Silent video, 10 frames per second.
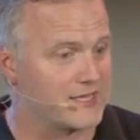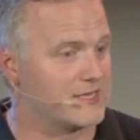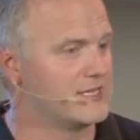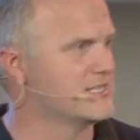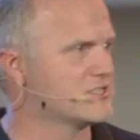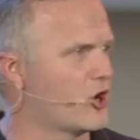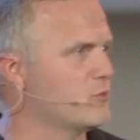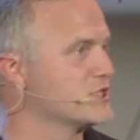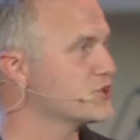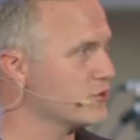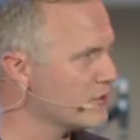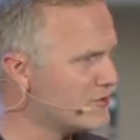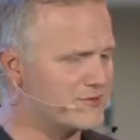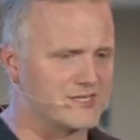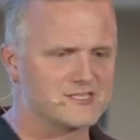it isn't always
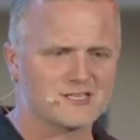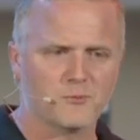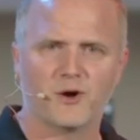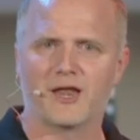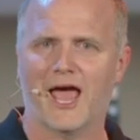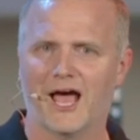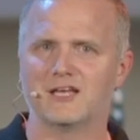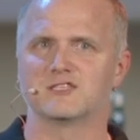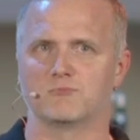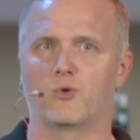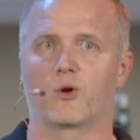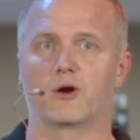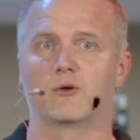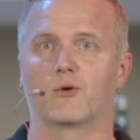true that someone has more,